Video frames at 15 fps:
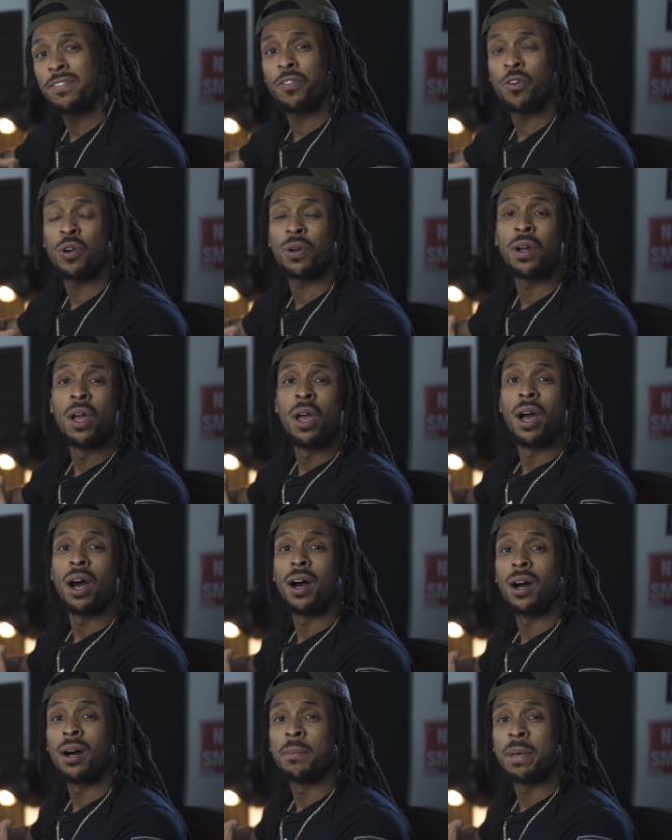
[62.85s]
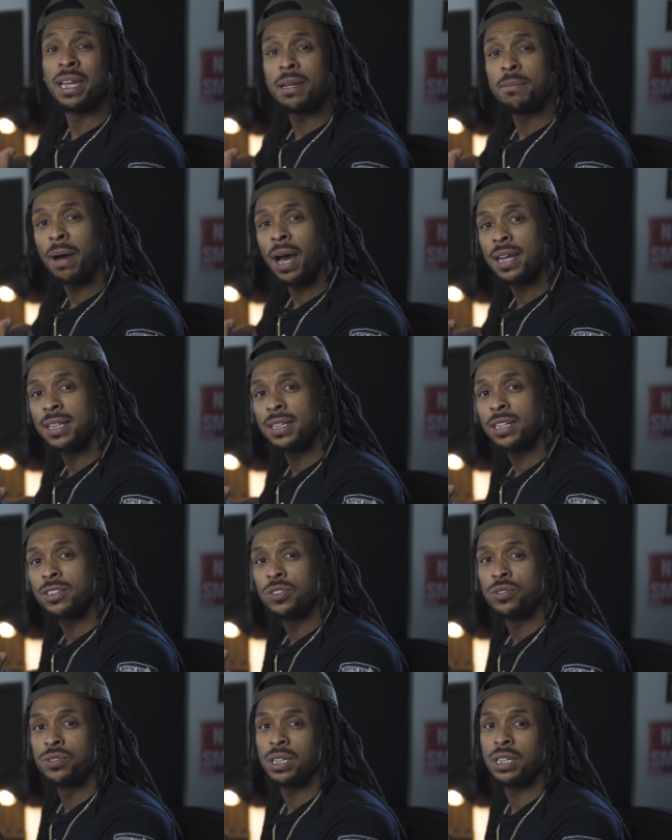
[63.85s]
for um, anybody
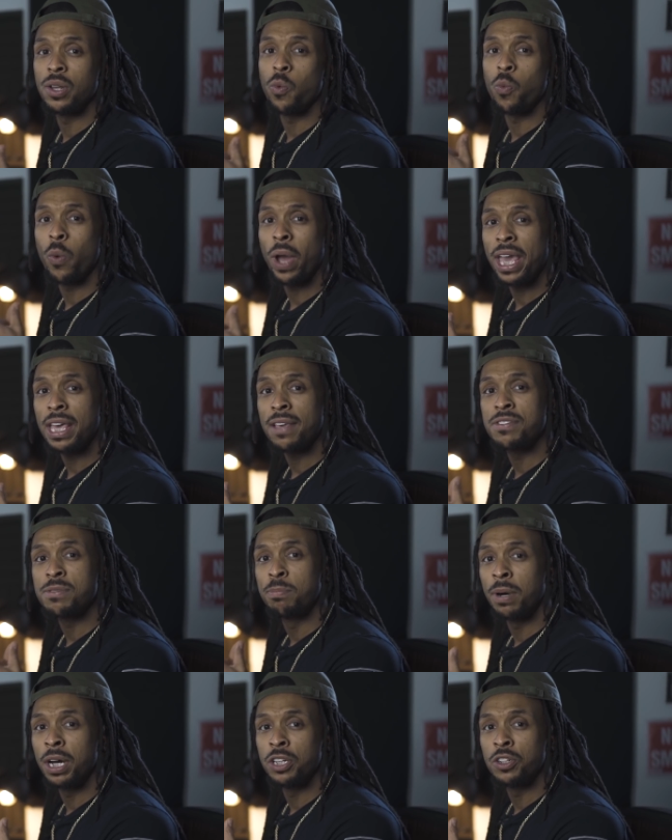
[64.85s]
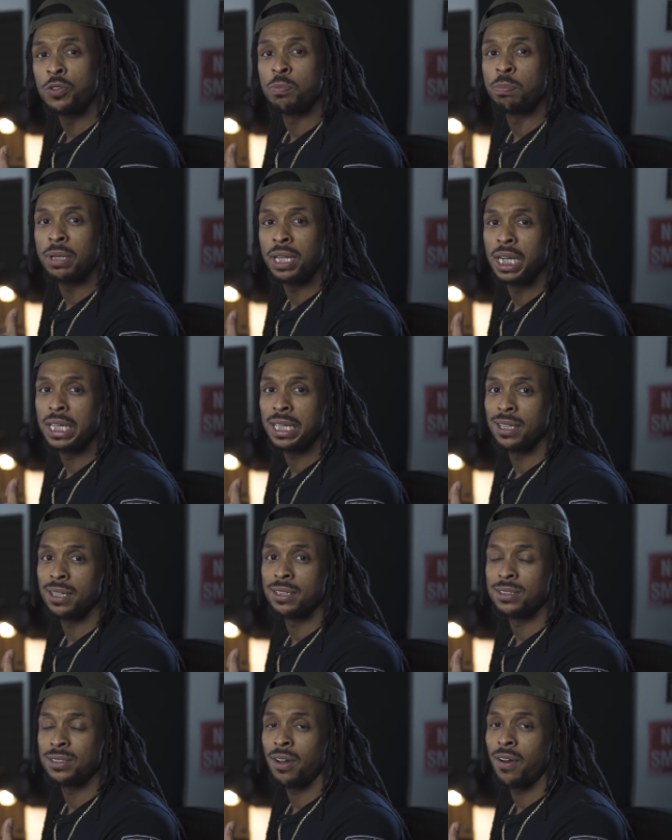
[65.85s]
that's using the Waves bundle
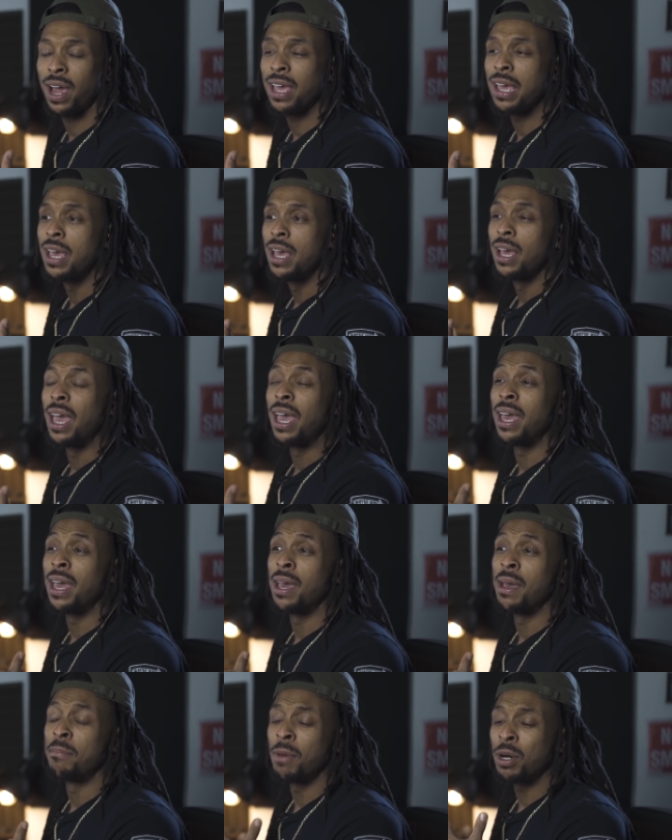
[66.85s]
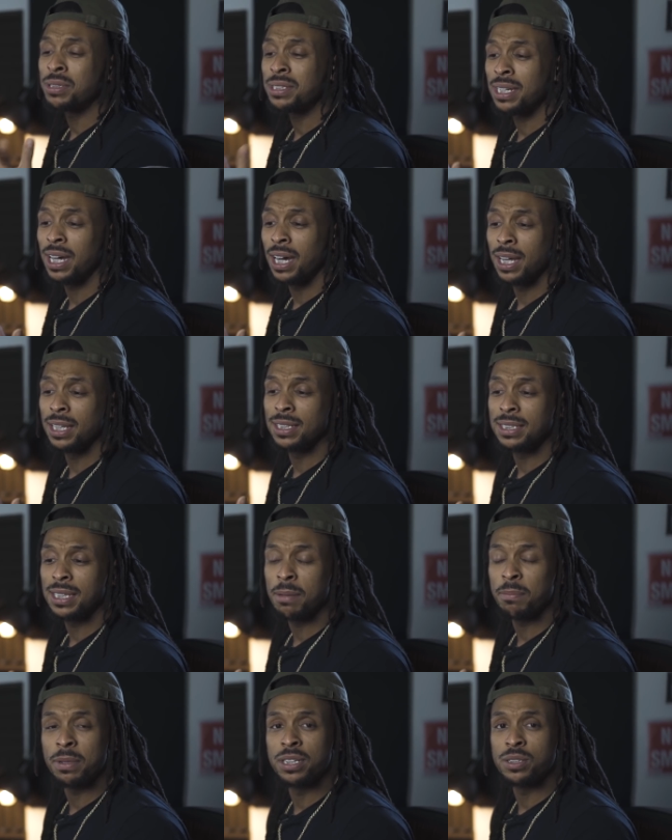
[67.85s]
plugins, all right? And most of the other
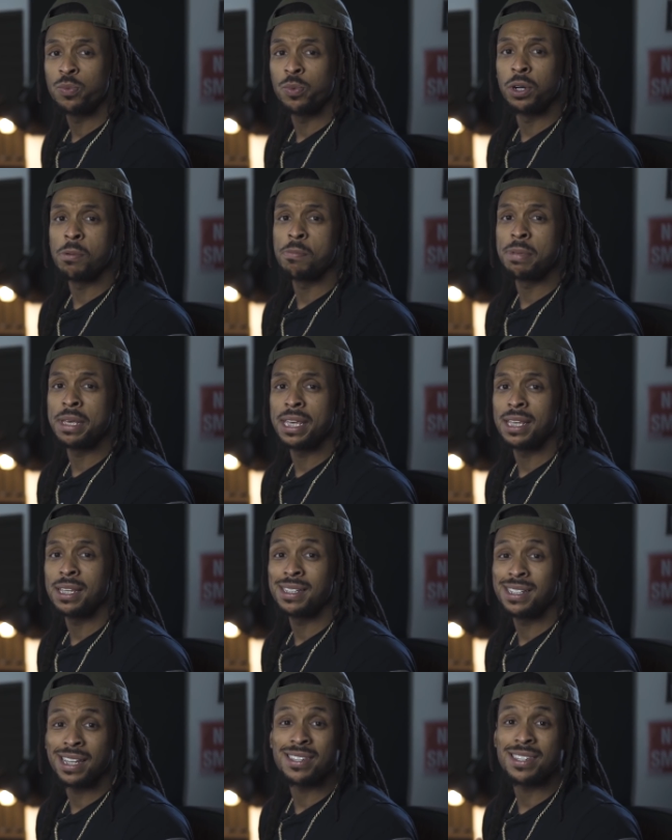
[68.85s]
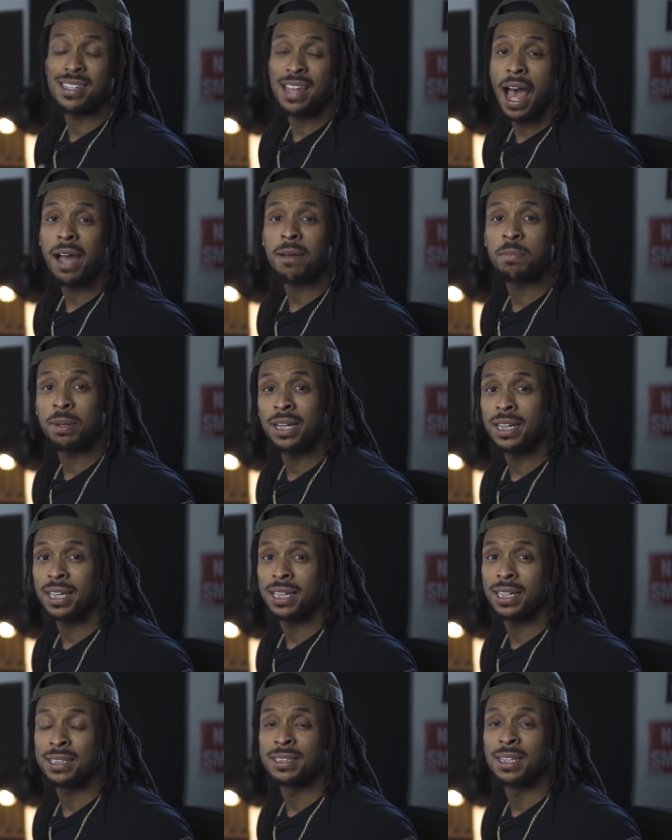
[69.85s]
templates will be just stock
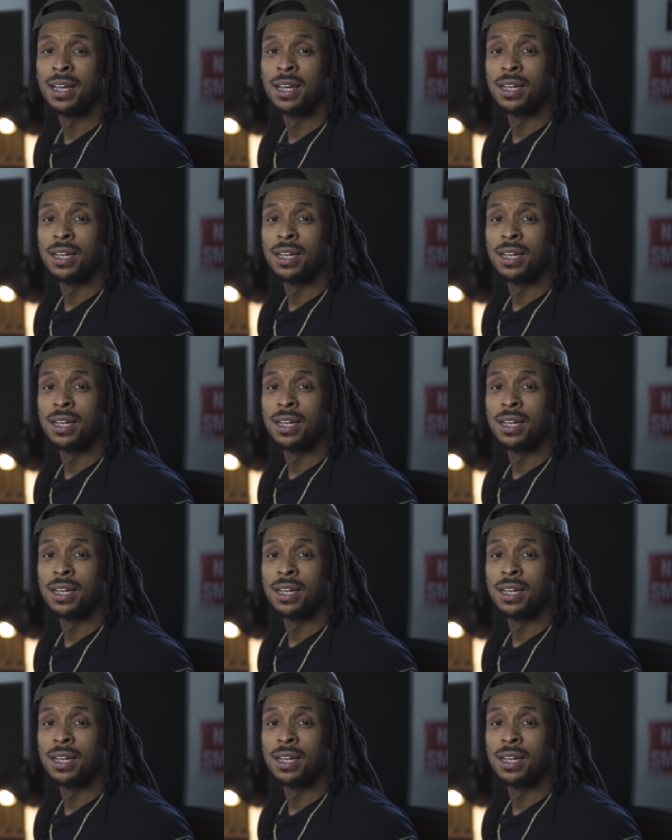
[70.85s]
plugins